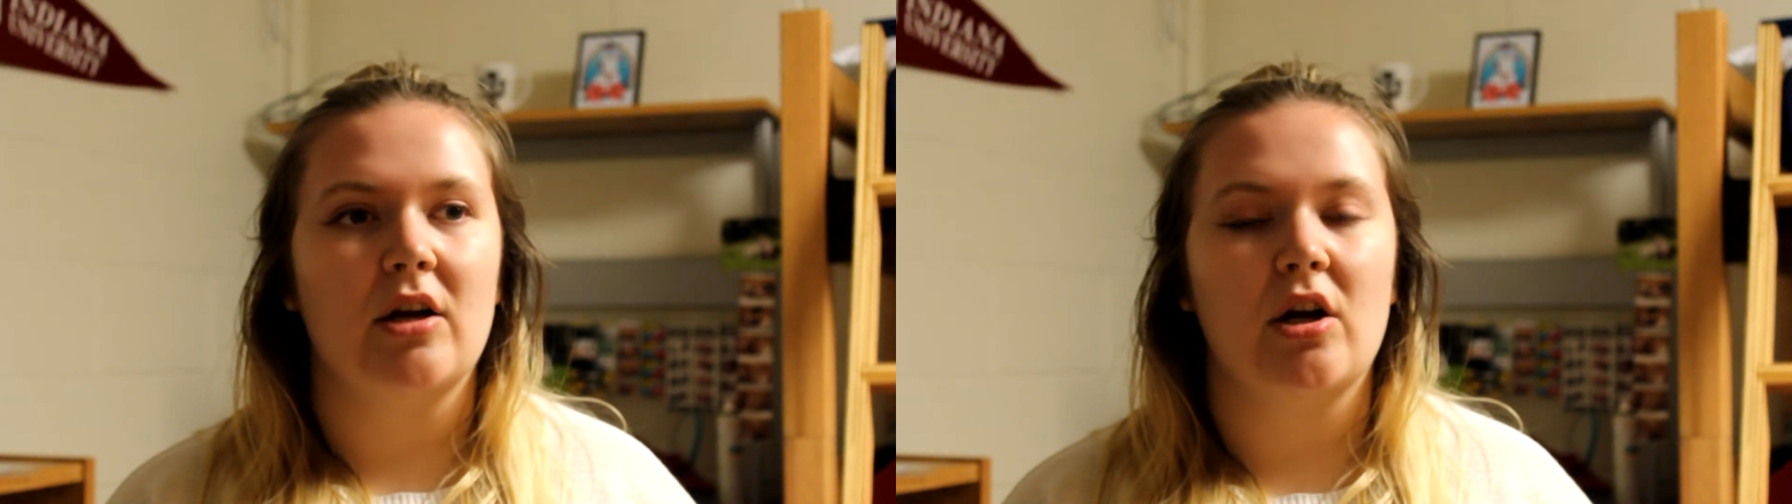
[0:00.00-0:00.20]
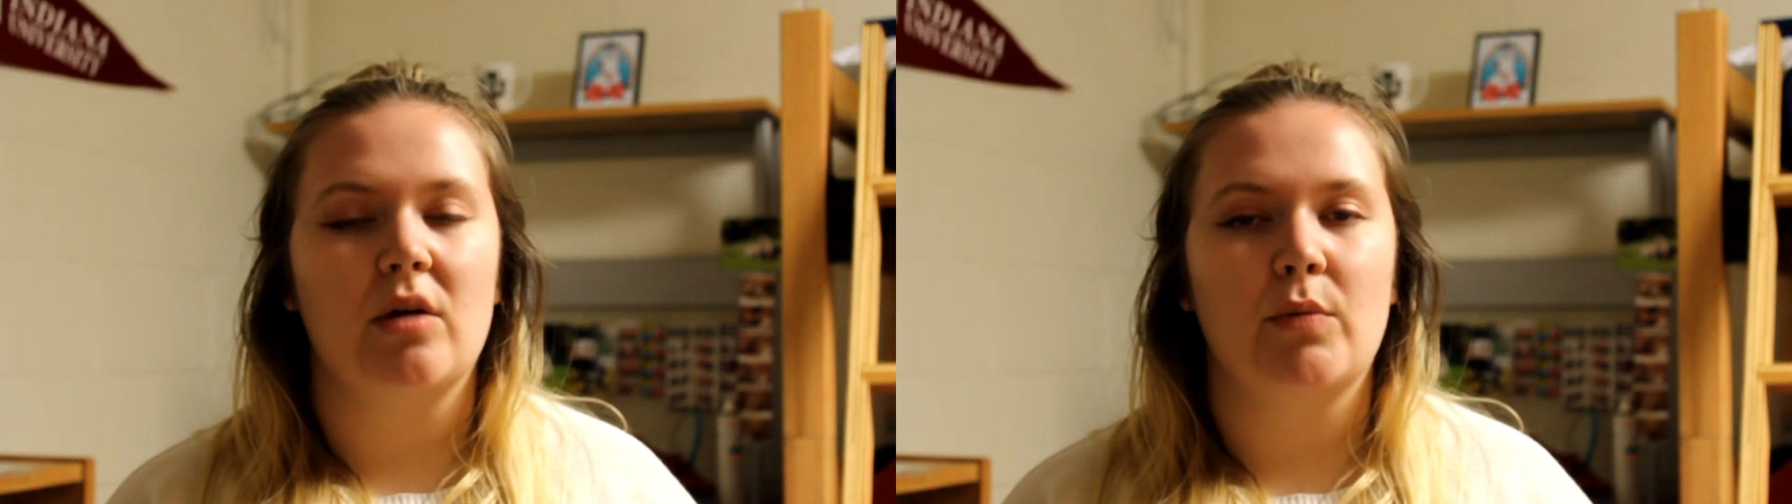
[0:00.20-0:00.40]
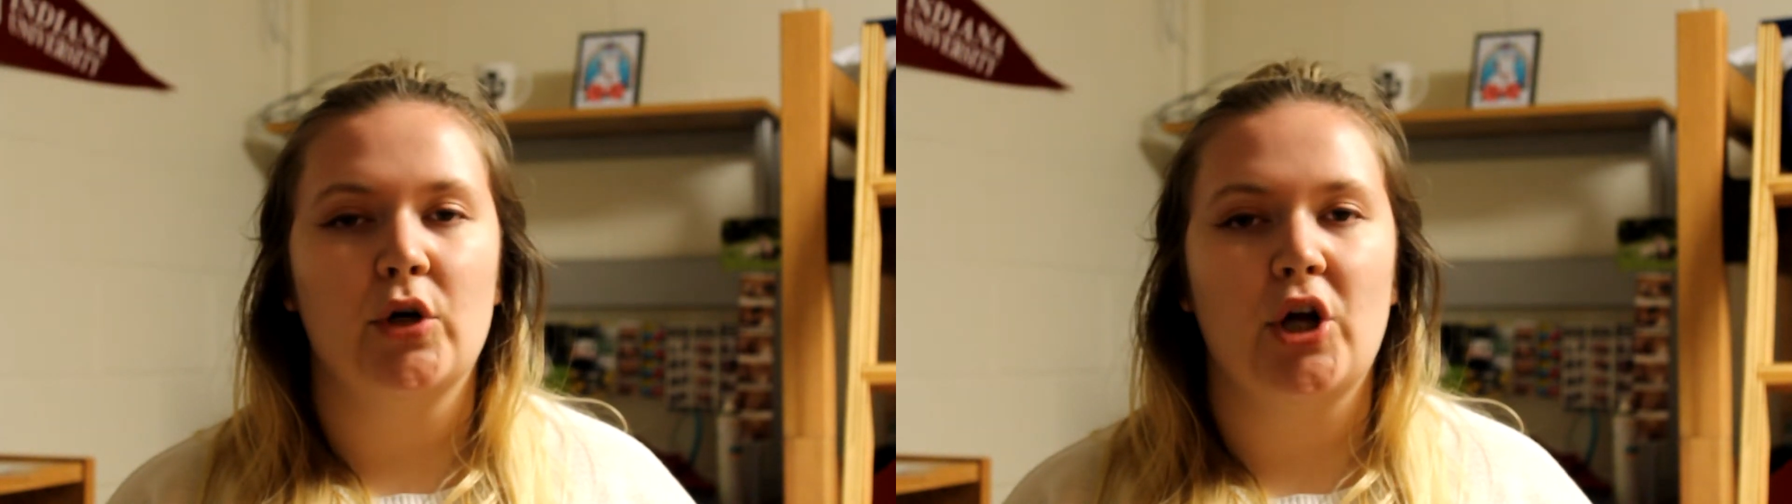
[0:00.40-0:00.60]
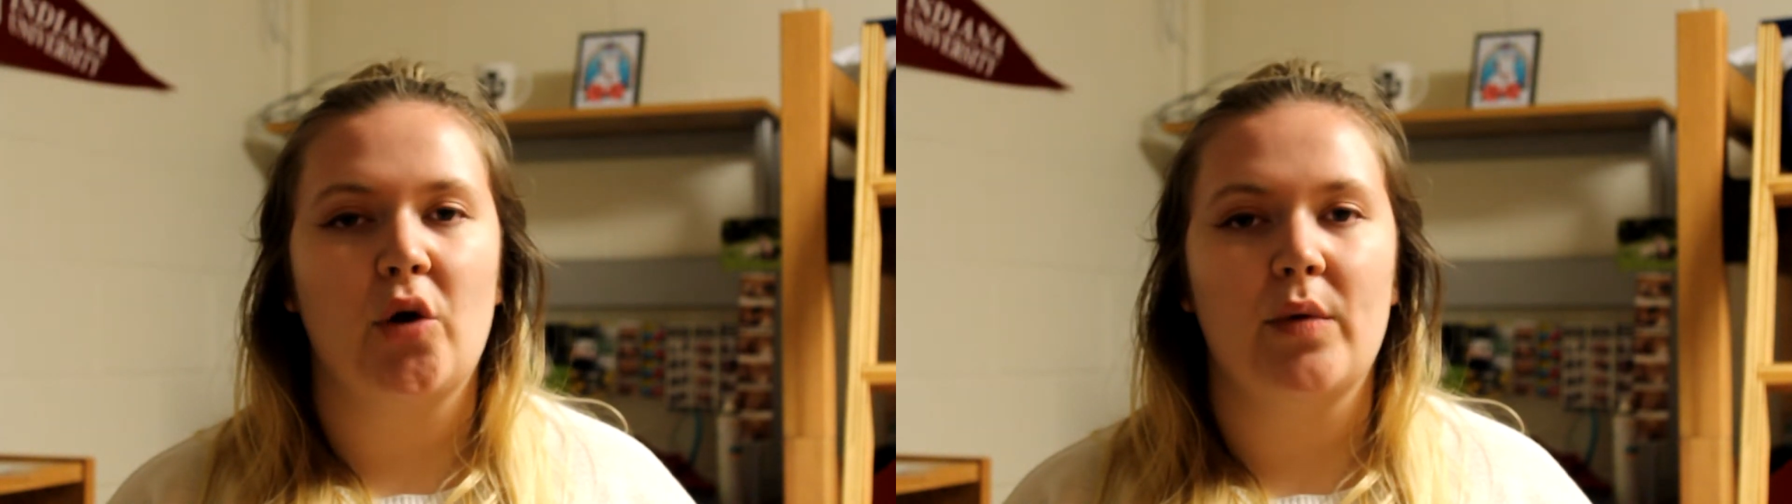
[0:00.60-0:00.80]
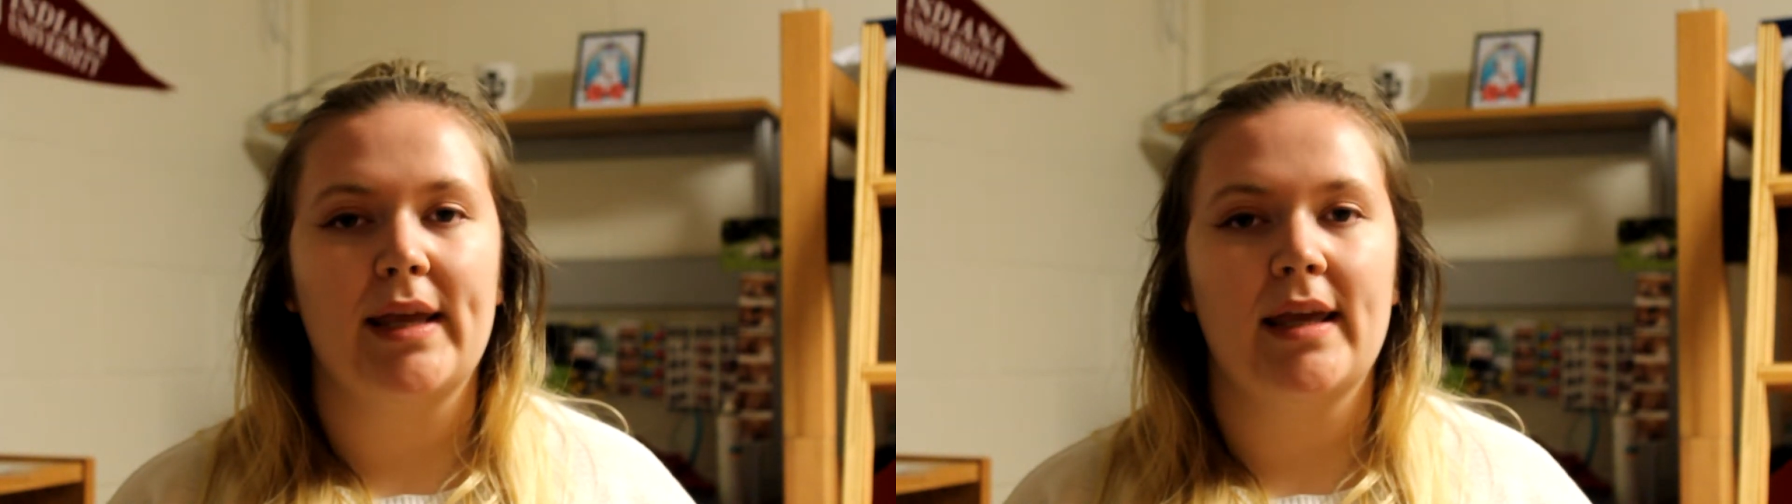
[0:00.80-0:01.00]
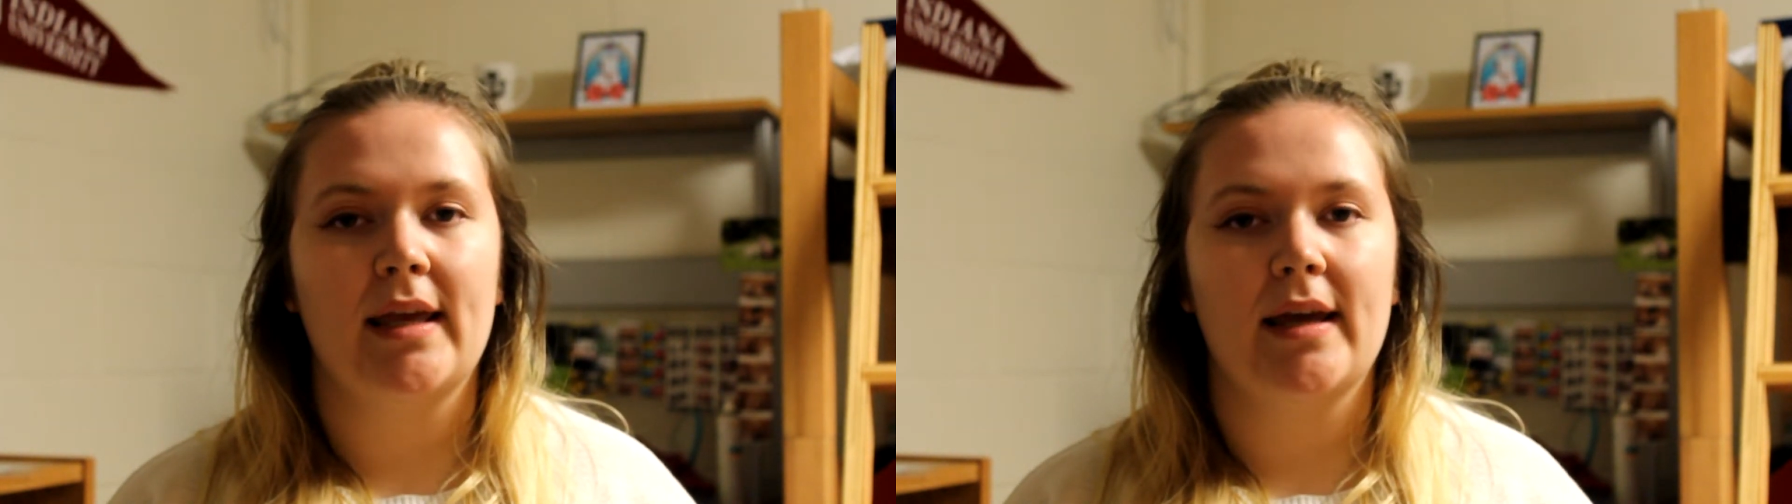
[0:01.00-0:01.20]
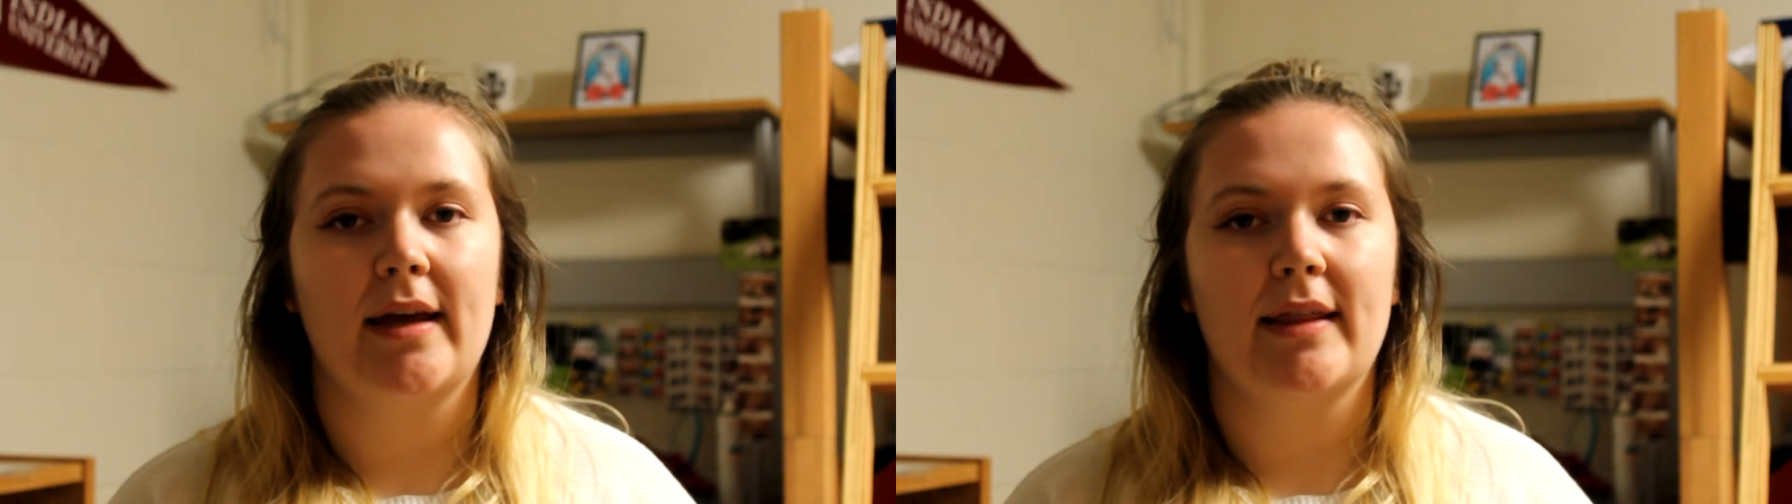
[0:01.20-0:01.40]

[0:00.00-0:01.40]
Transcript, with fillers: a book a week and